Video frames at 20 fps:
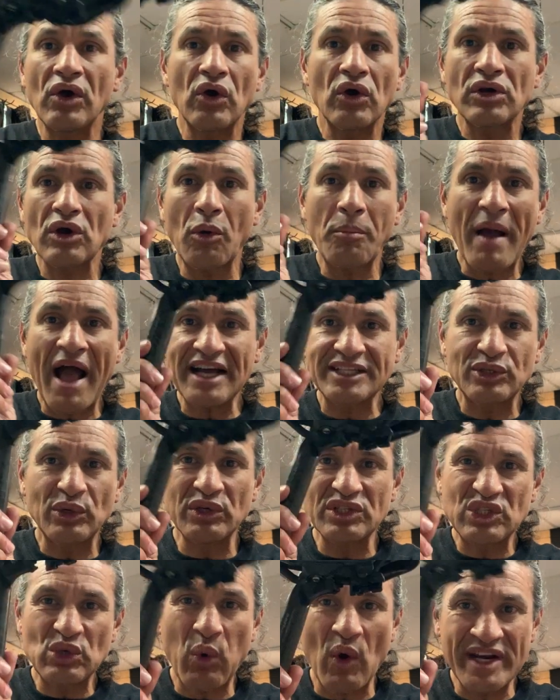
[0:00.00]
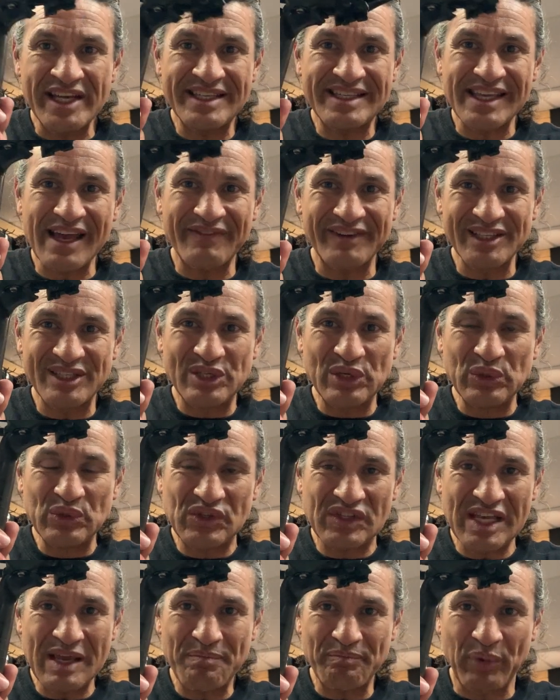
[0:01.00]
Go back to a 27.2
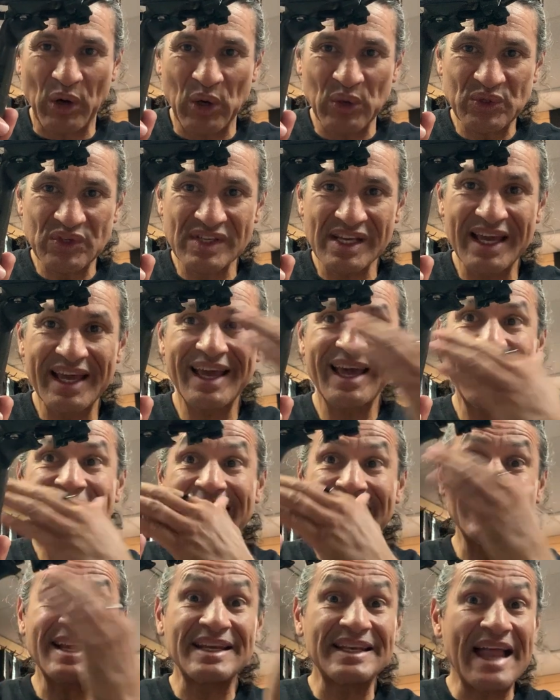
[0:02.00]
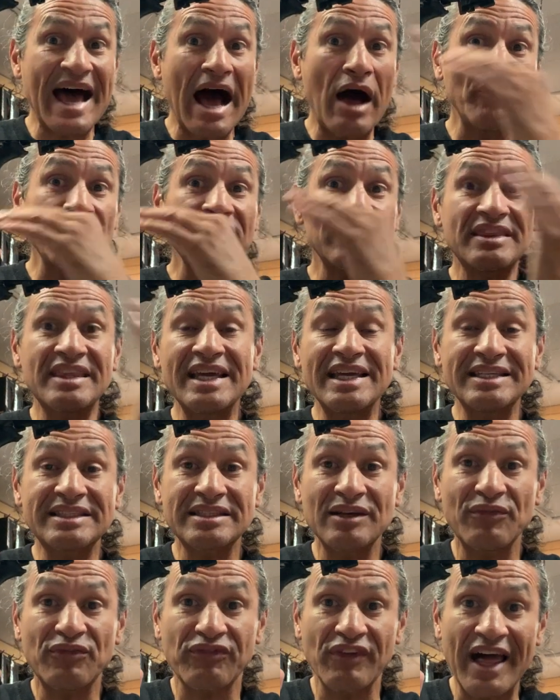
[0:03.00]
seat post and allow the thing
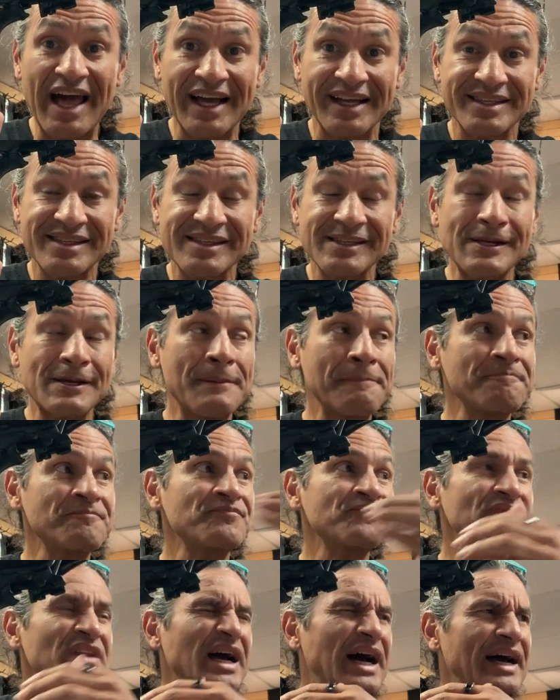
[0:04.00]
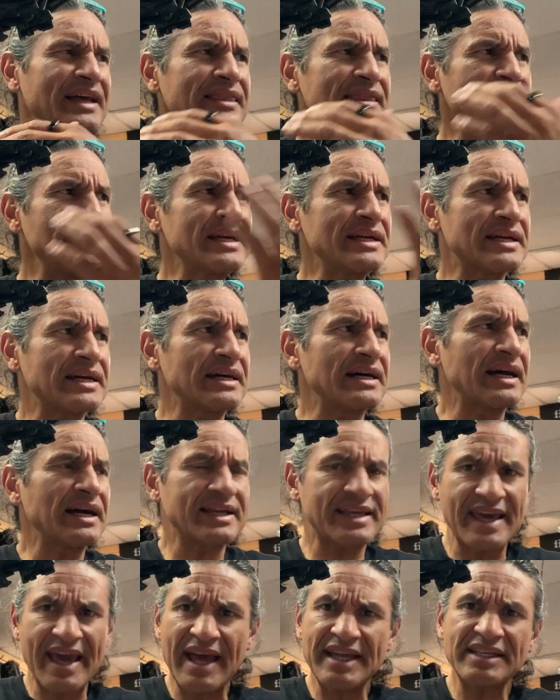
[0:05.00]
to flex. I think
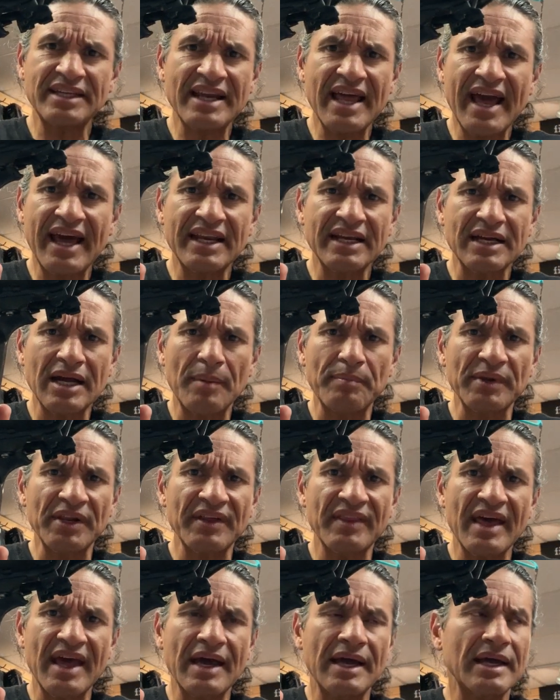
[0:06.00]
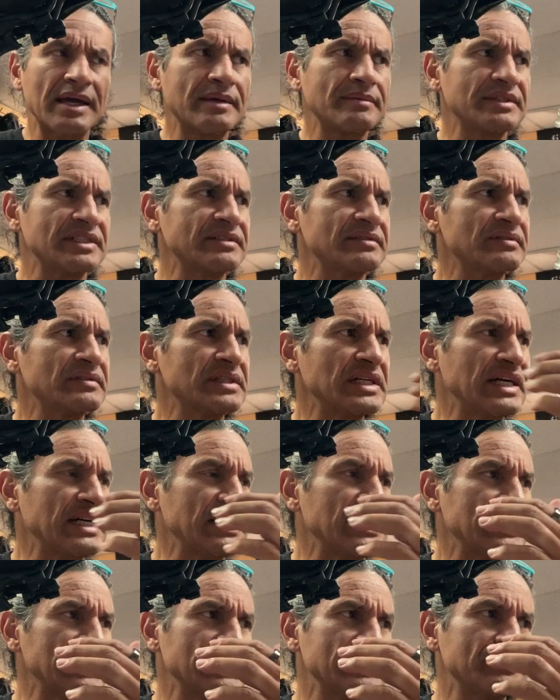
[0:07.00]
Canyon had a couple of them, and
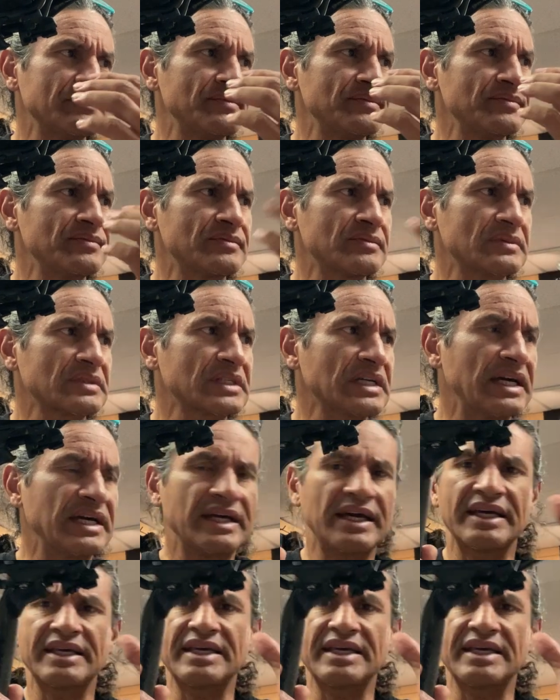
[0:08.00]
I